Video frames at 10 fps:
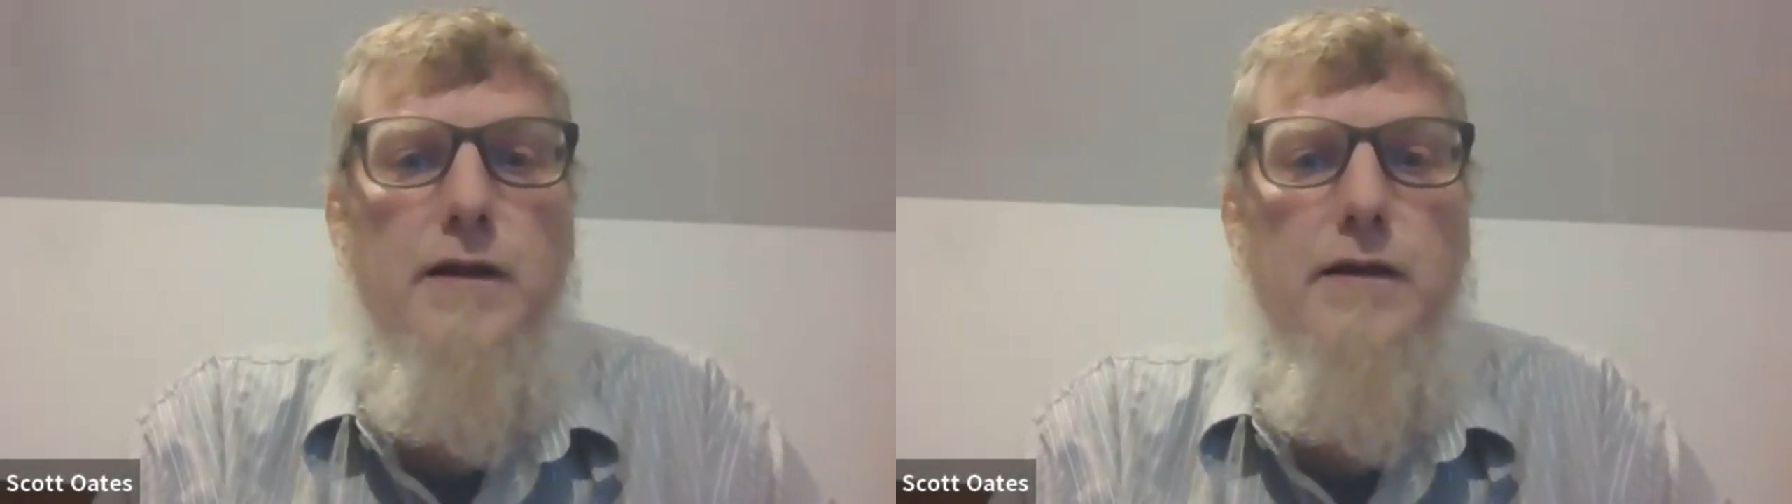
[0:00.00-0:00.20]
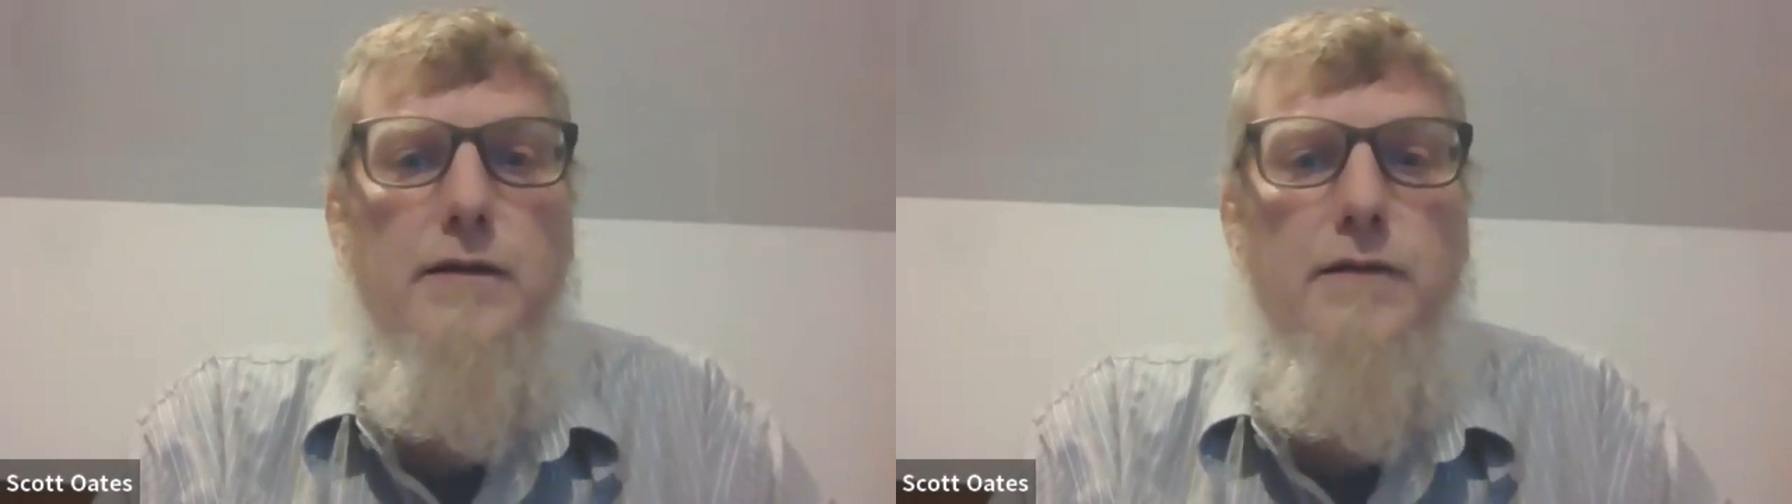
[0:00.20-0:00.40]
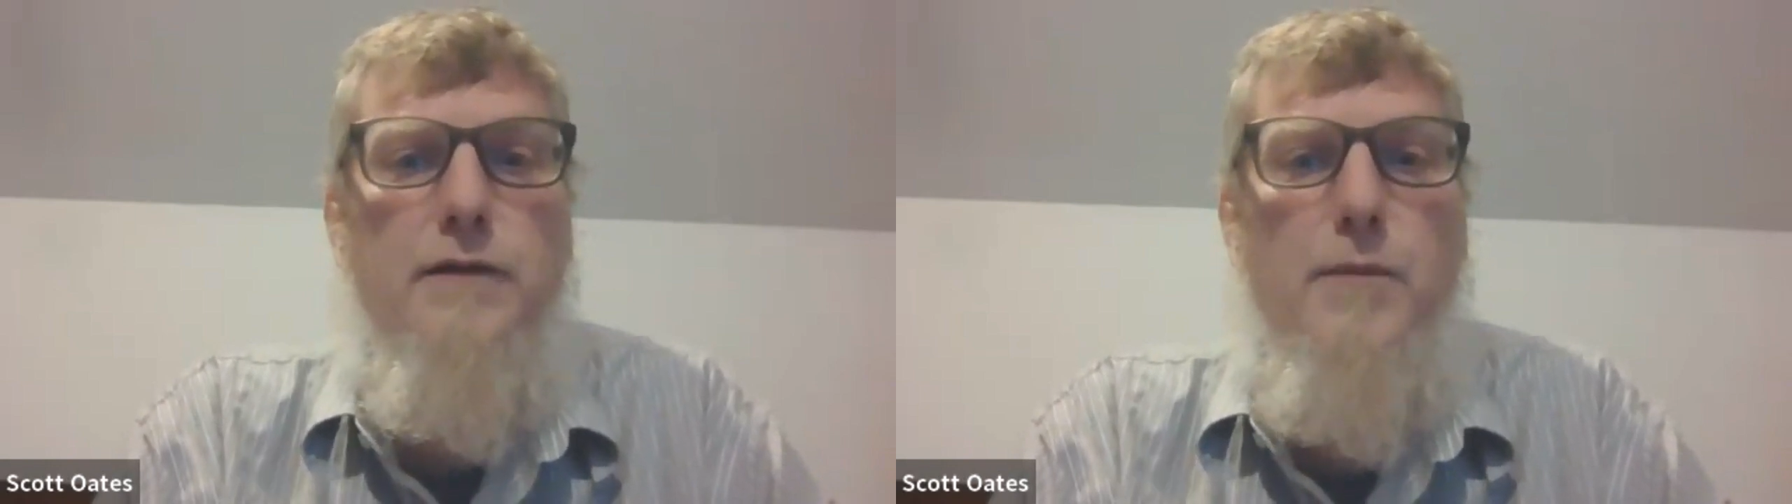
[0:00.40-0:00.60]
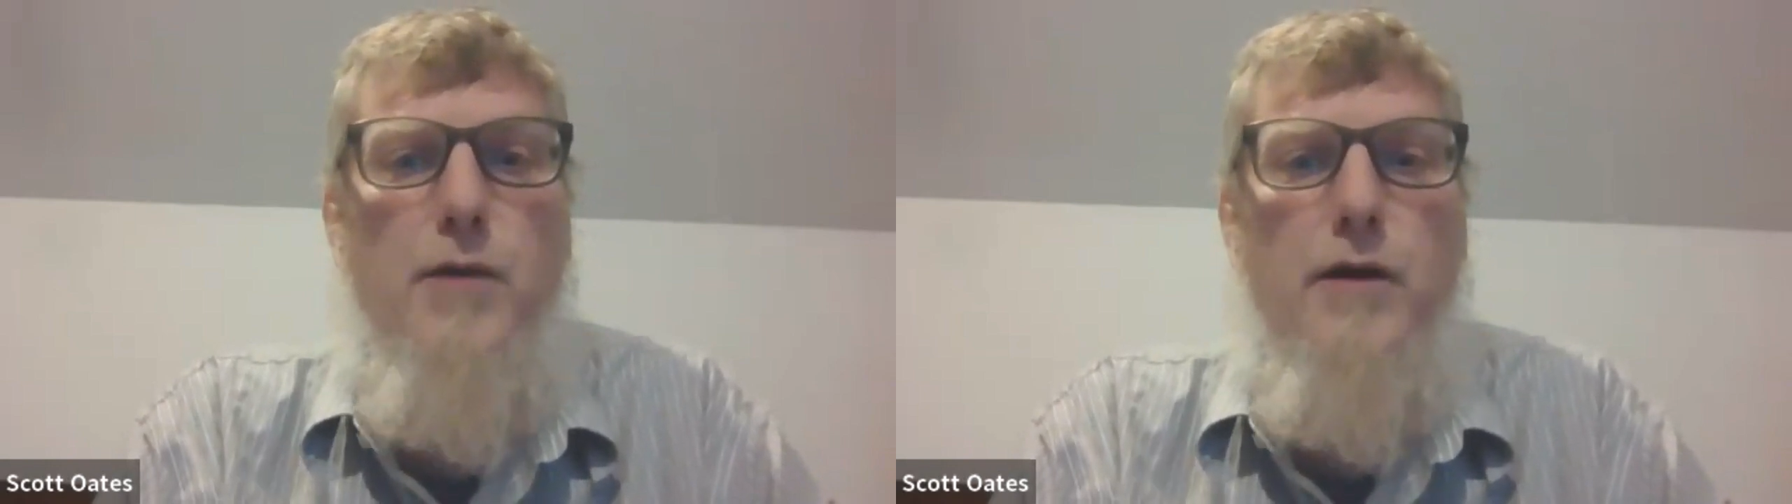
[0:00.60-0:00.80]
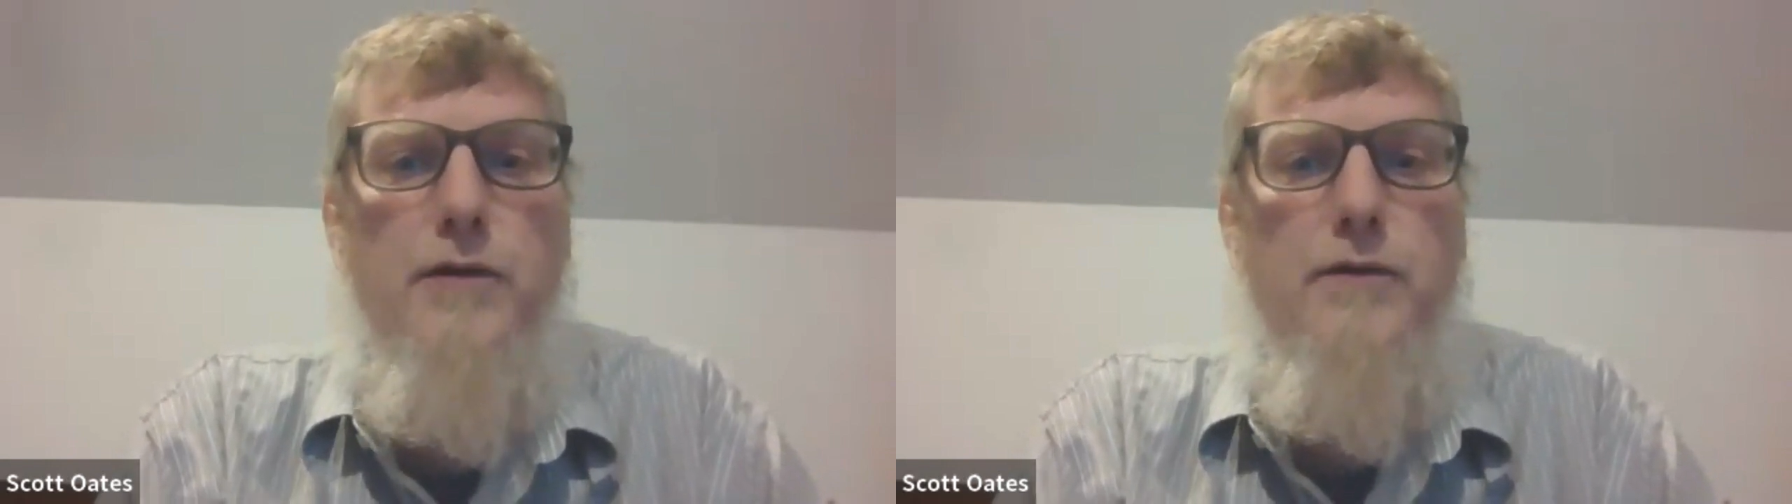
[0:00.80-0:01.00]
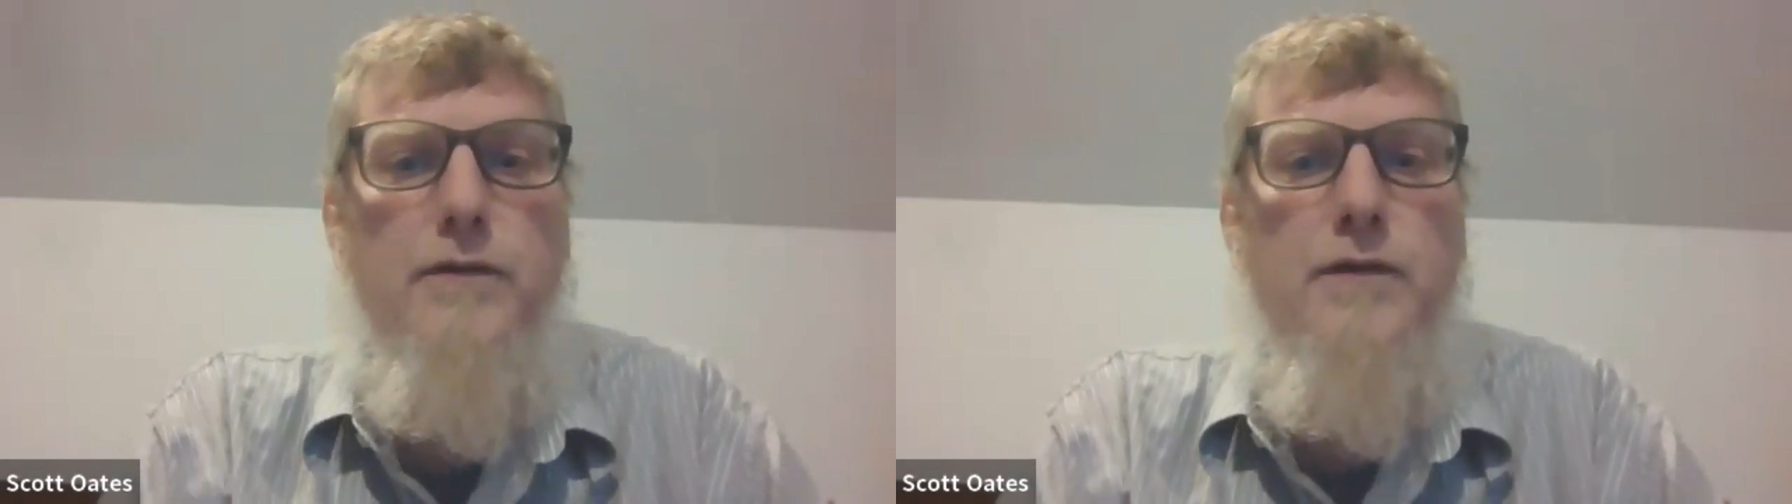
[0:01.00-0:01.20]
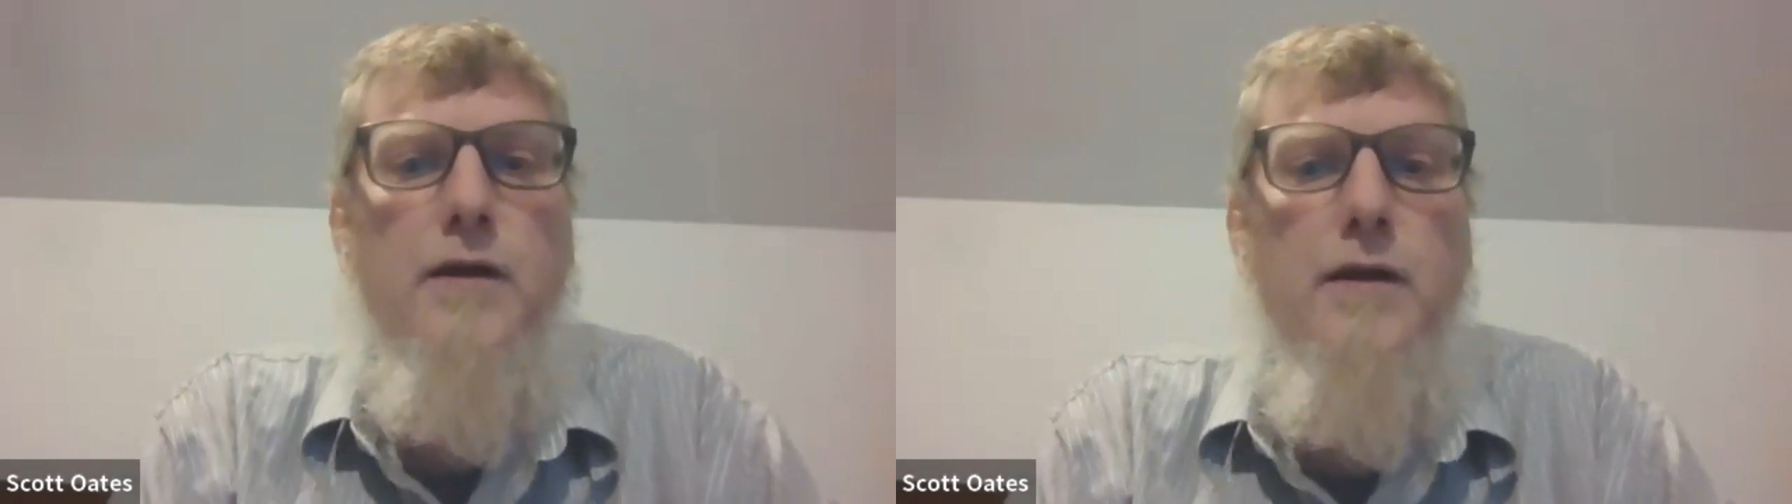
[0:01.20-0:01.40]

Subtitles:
in some others,